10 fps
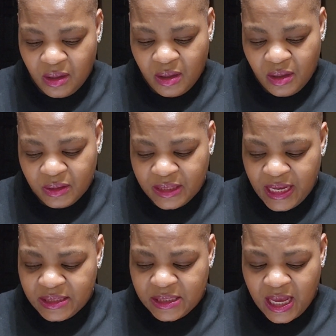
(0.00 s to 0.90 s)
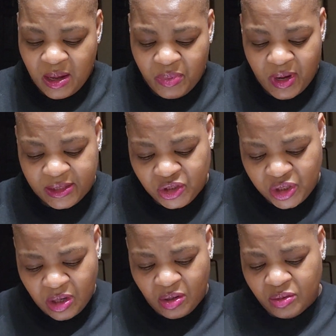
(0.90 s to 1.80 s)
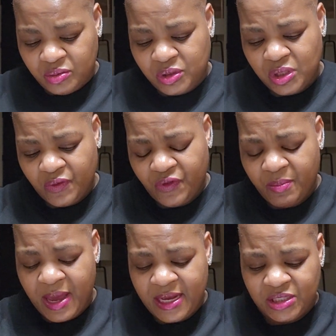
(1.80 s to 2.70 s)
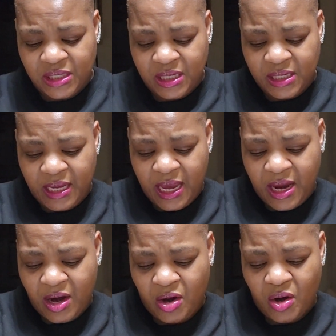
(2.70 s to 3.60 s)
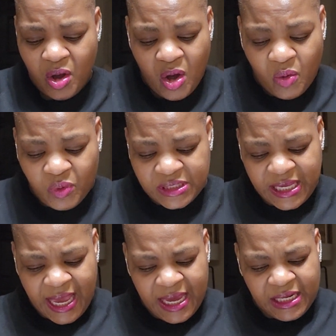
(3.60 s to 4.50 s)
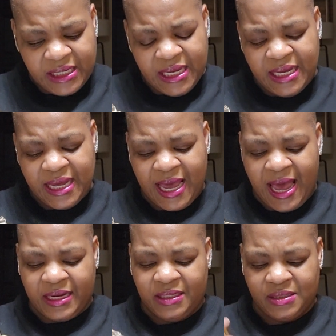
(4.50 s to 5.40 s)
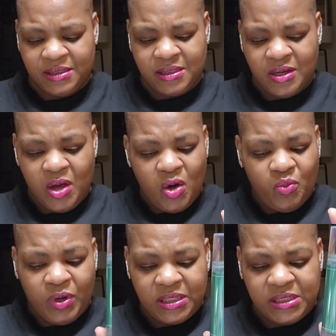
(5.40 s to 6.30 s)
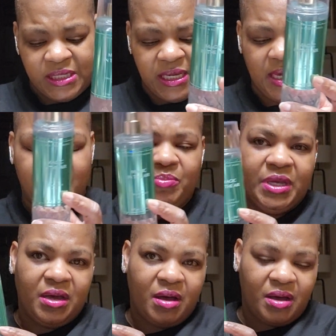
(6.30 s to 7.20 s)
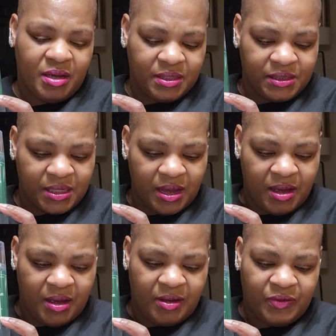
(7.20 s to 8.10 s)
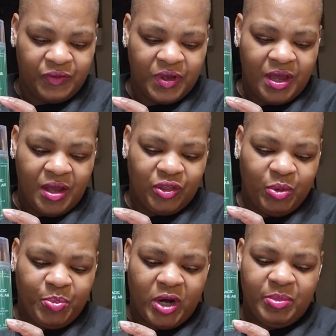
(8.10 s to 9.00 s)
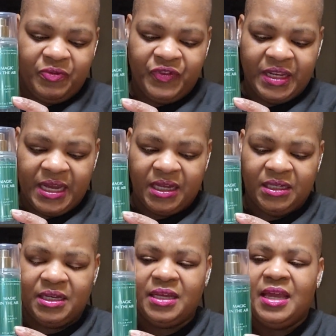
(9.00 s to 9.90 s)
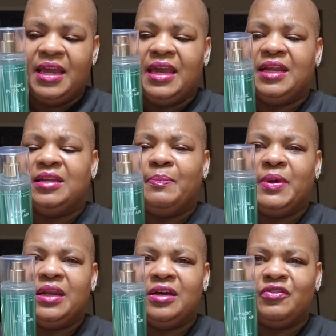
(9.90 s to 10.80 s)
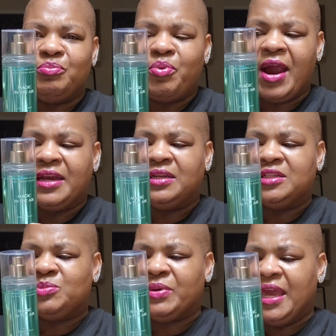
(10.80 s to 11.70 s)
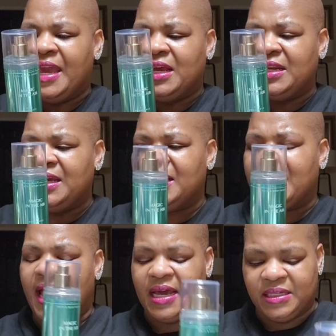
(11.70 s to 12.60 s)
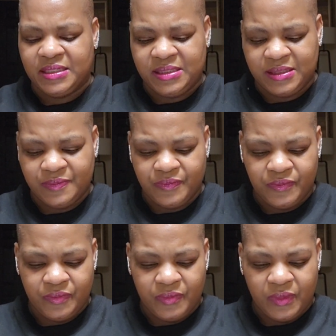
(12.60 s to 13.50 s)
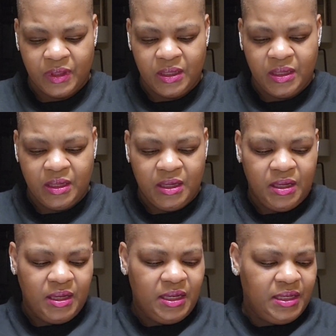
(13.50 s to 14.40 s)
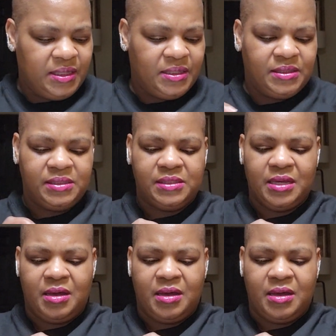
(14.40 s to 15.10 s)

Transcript: The next combo I chose for Magic in the Air was Alien Goddess. Once again, because of the bourbon vanilla and a bit of brightness, but Alien Goddess is